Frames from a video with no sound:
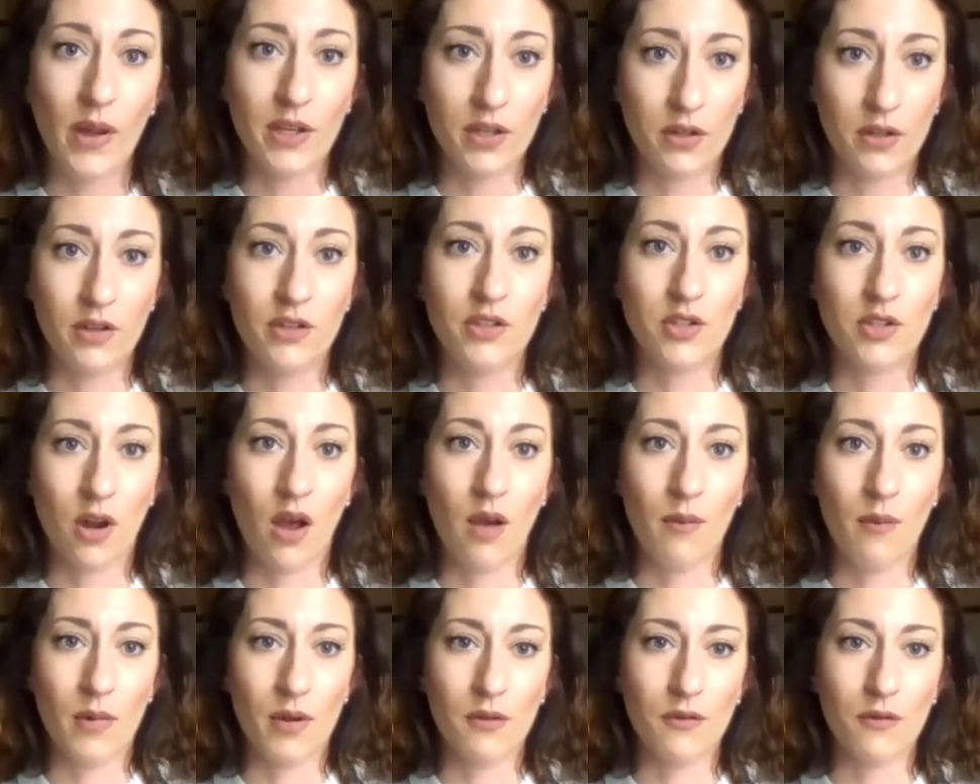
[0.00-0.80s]
quite good
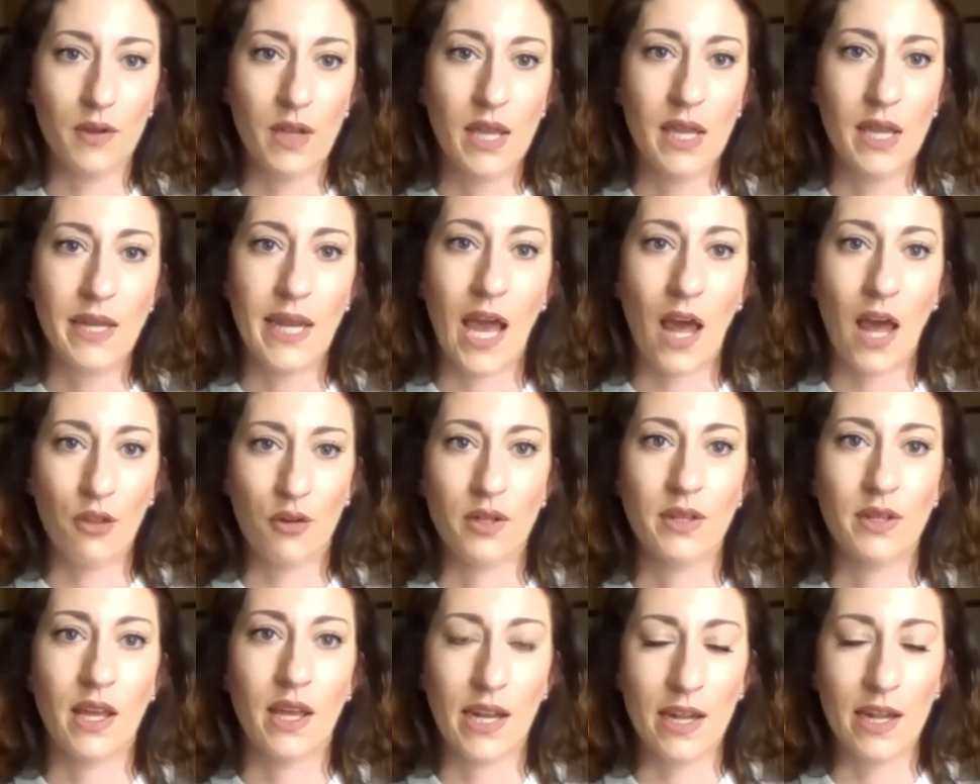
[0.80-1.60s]
job of
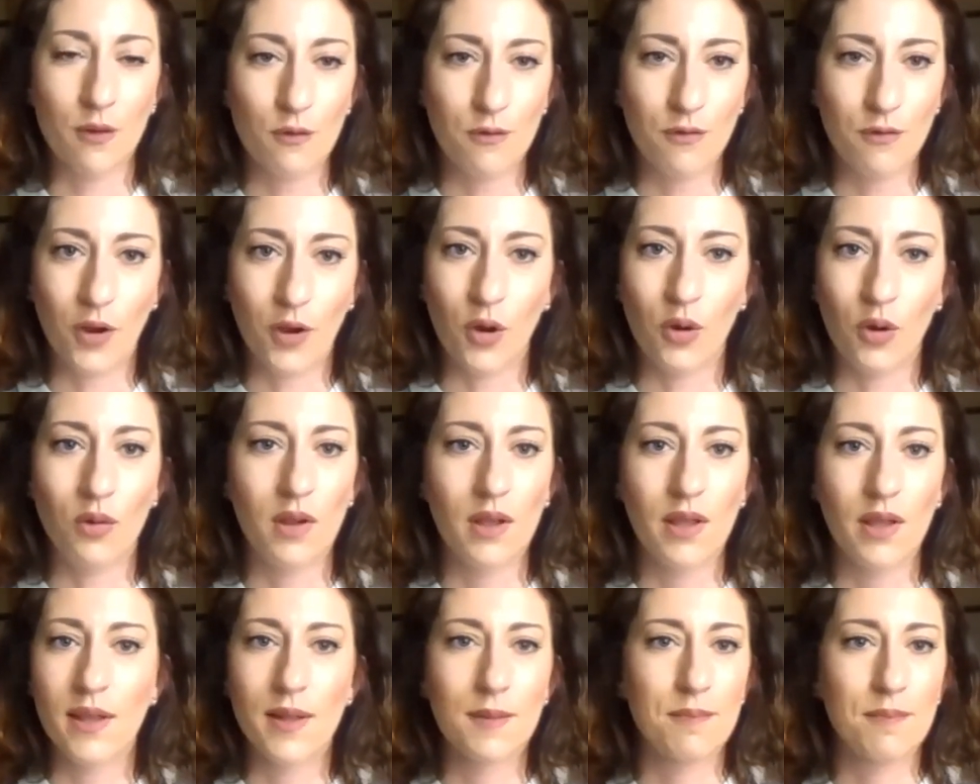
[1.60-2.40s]
gathering that
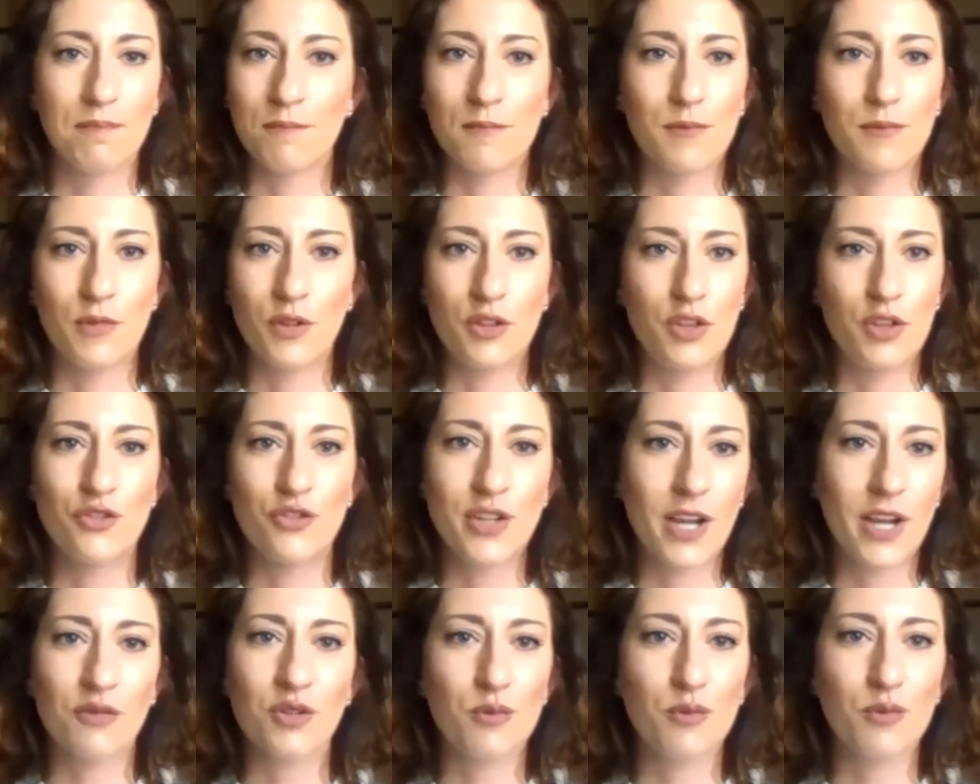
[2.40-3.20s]
info, the
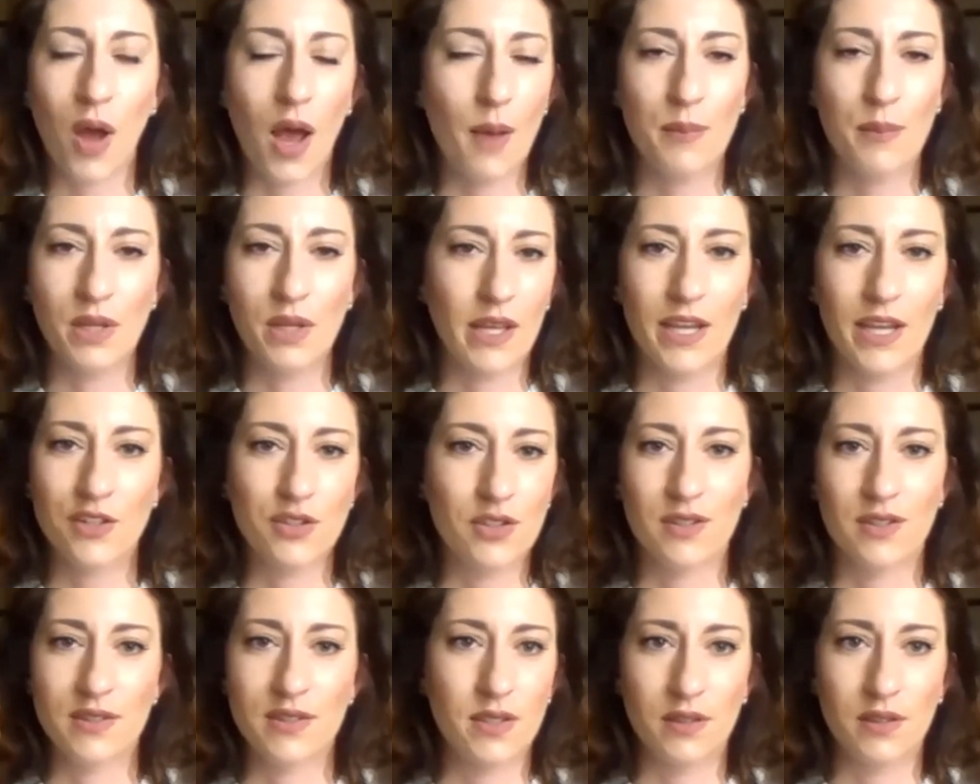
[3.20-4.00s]
general
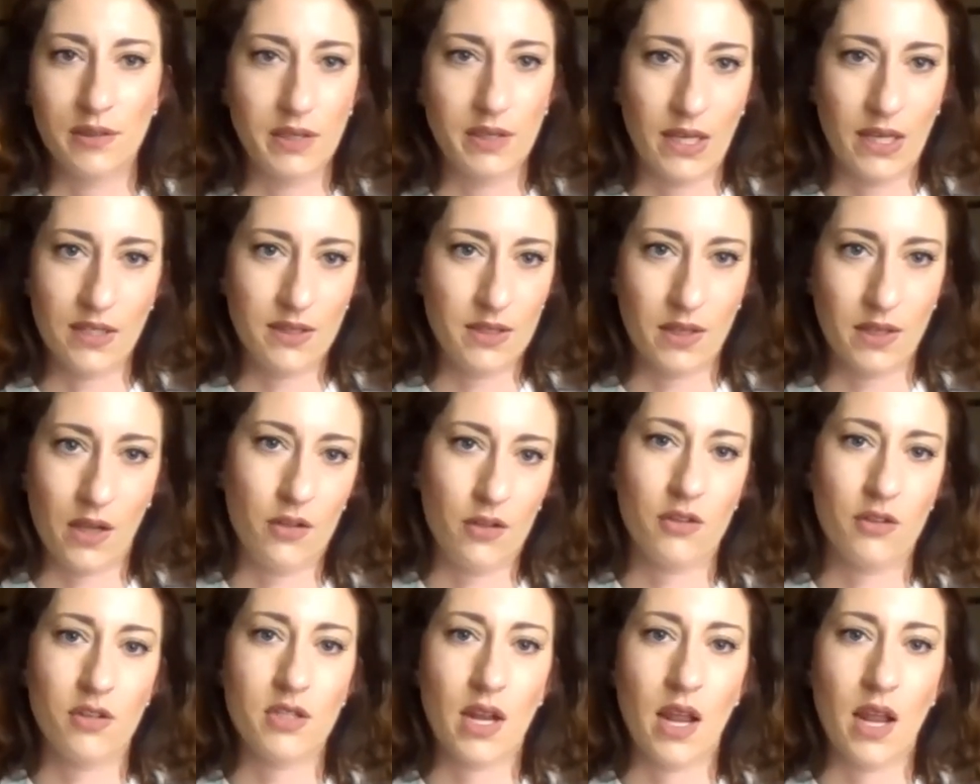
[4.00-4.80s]
population still doesn't
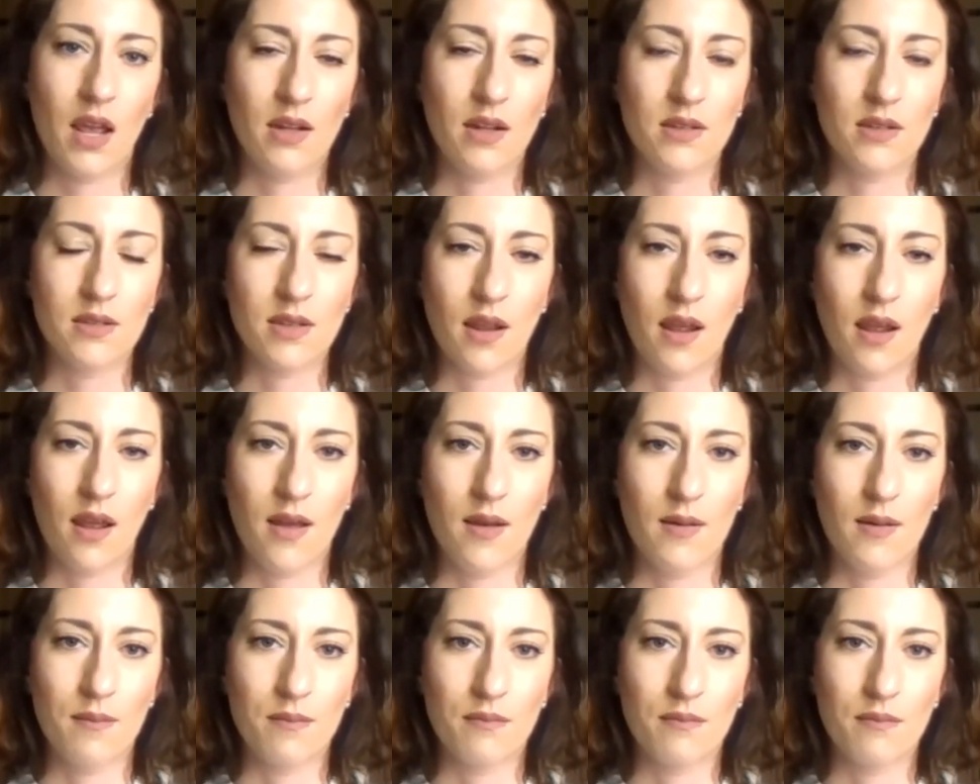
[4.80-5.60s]
understand.
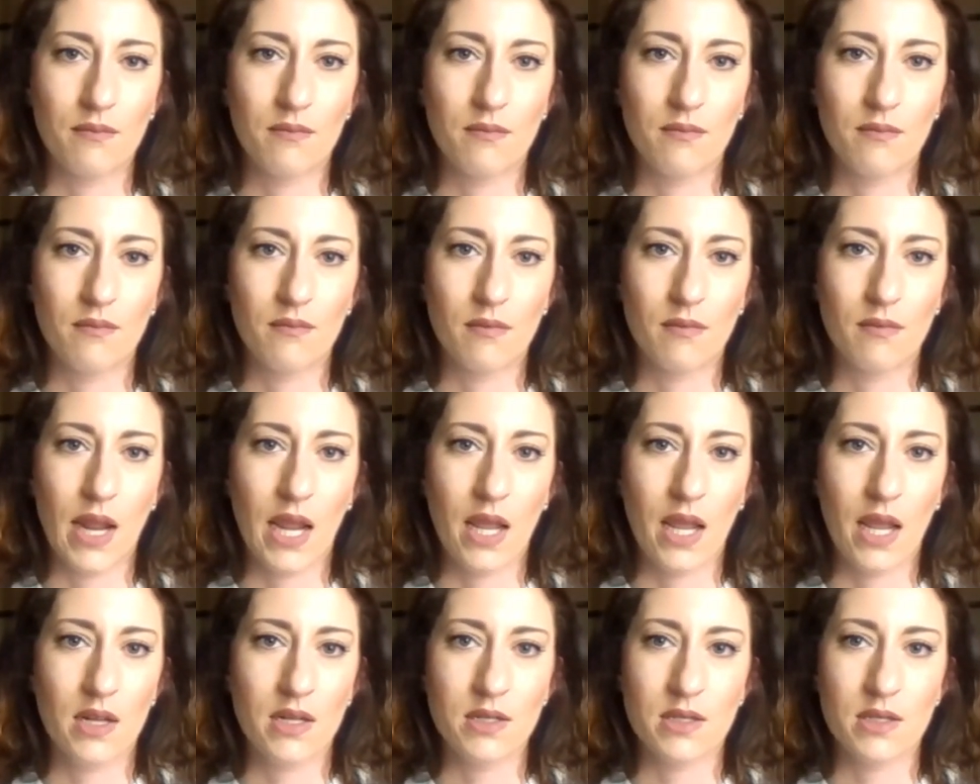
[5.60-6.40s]
Um,
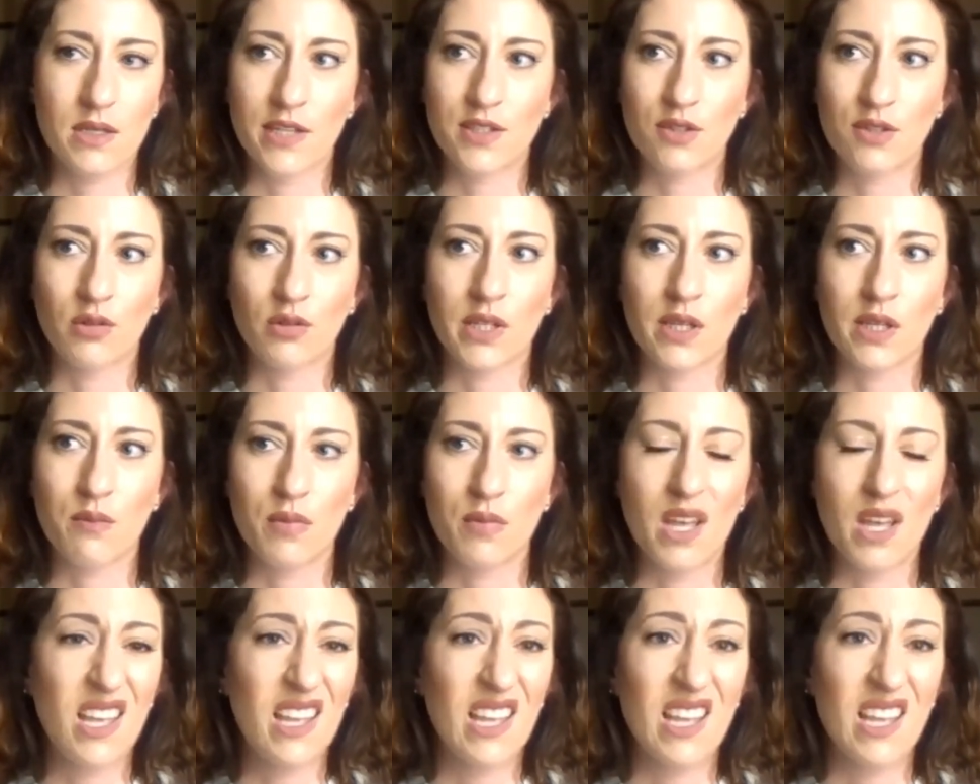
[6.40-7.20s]
and it's
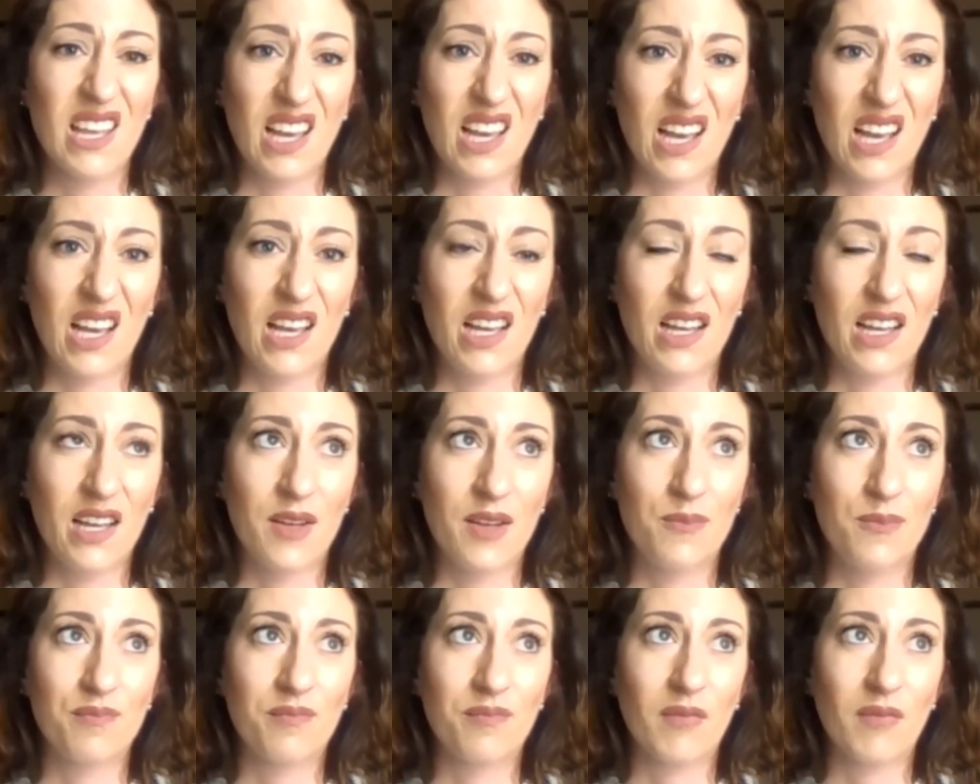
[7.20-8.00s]
only
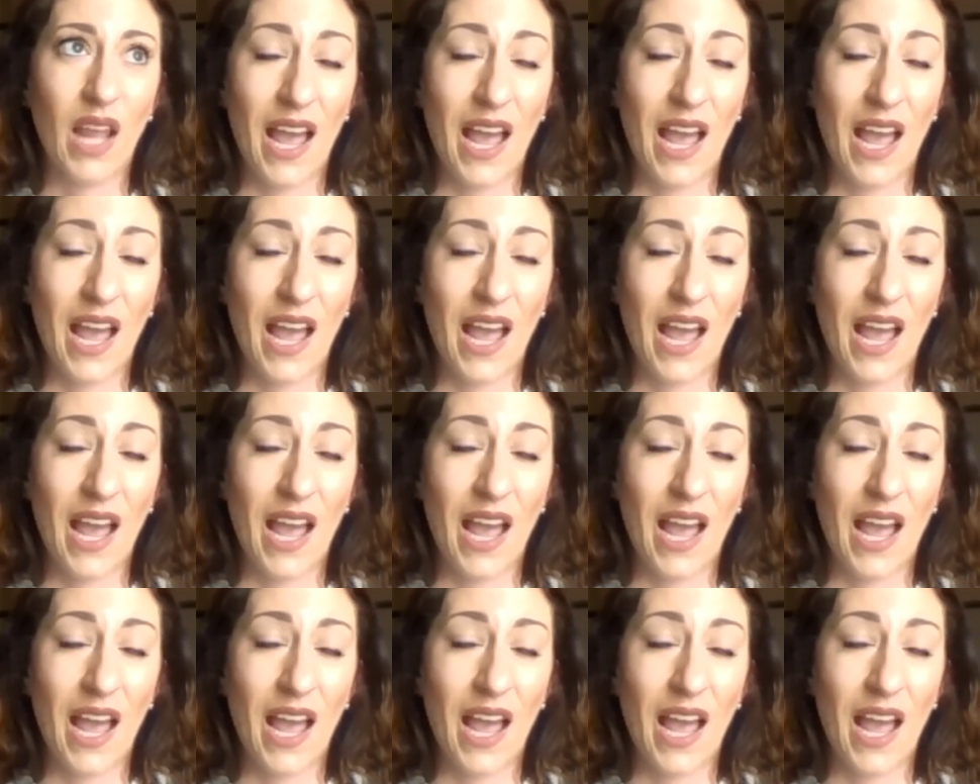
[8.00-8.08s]
uh,